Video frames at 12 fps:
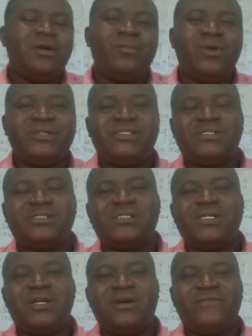But
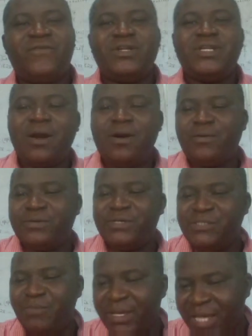for now,
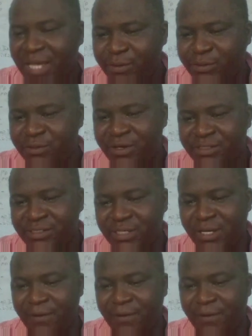it's better you just